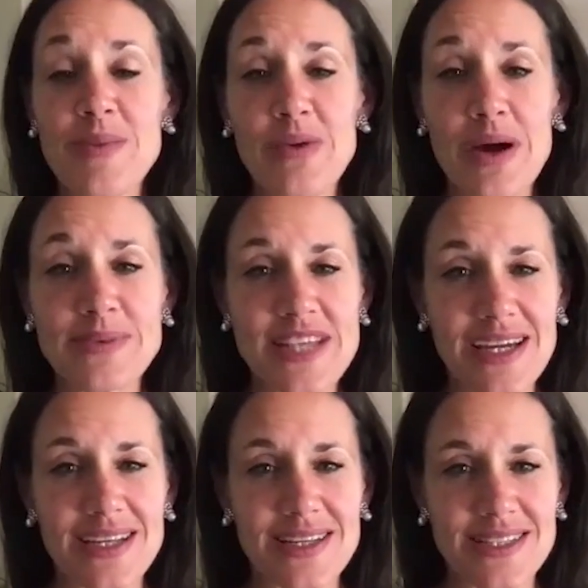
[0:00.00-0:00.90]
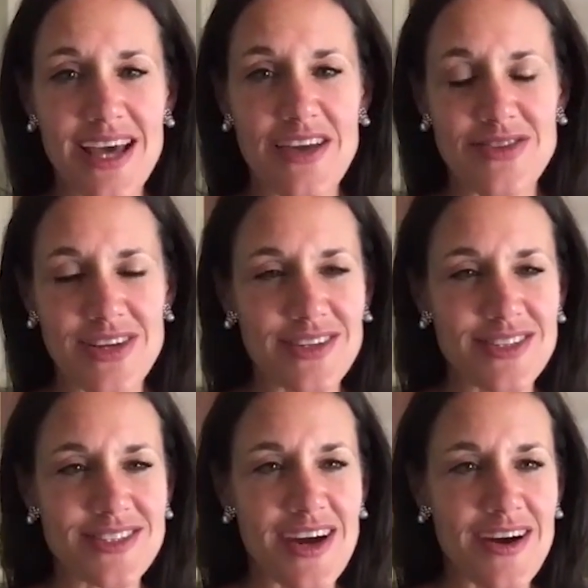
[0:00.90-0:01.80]
my website is
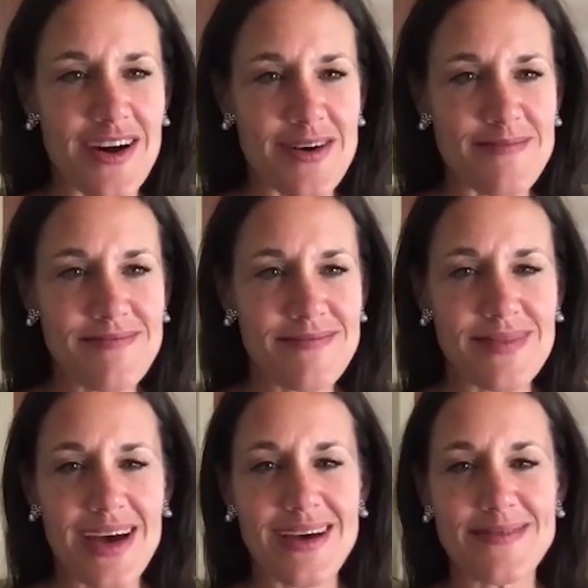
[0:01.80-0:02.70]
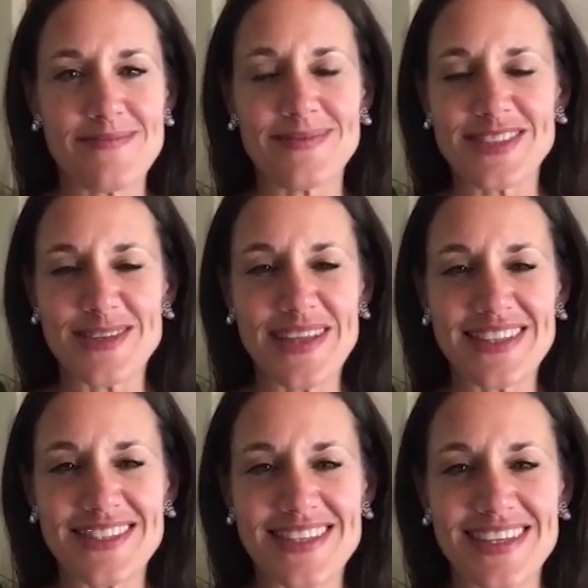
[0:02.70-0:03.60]
heathernichols.com. So
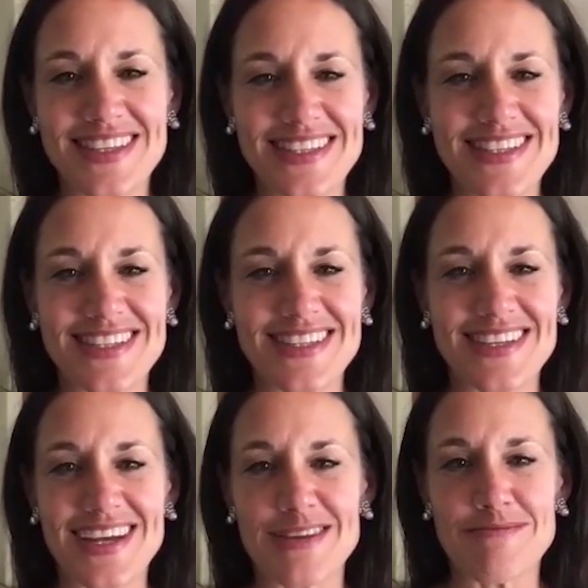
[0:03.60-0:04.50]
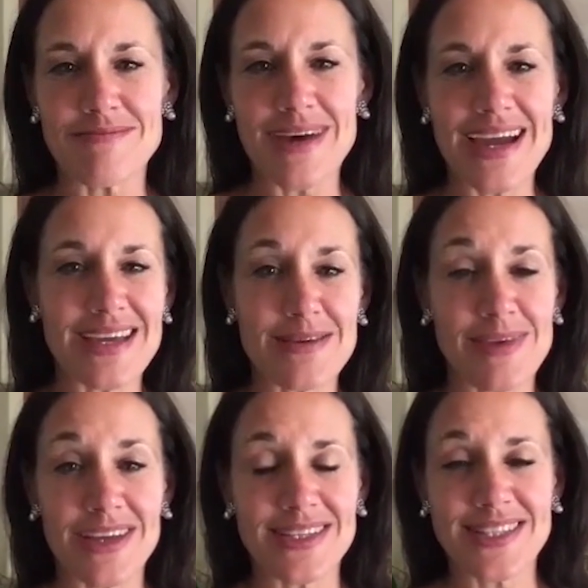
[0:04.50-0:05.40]
that's the easiest. And my
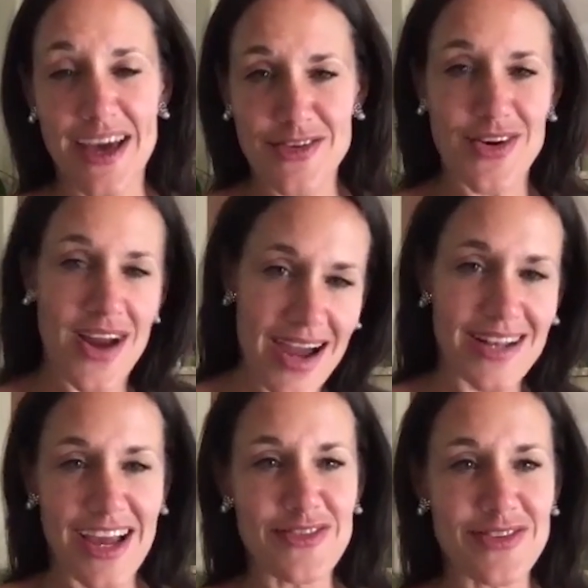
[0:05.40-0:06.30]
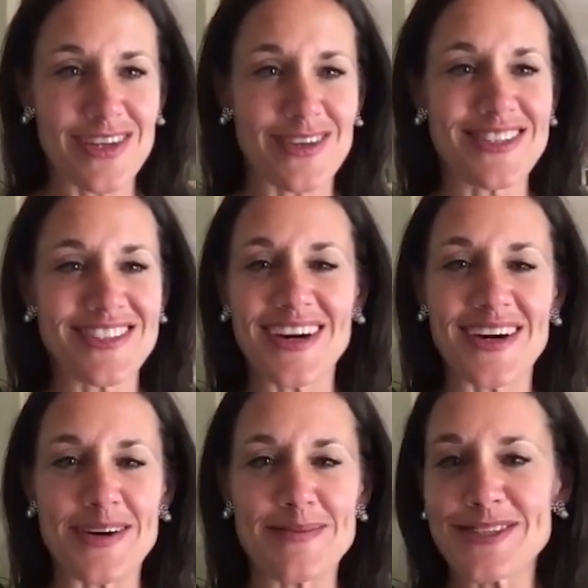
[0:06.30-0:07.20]
email is
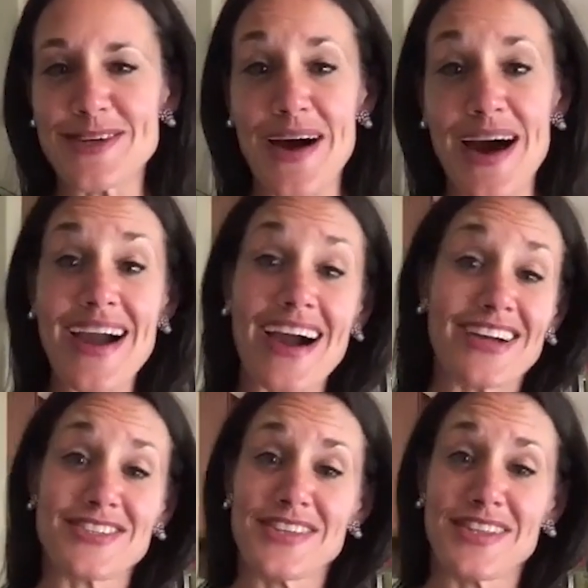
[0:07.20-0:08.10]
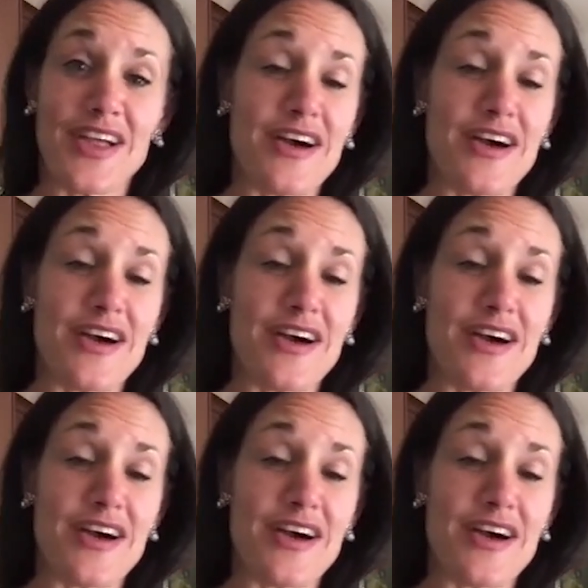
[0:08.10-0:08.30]
heather@heathernichols.com. So I actually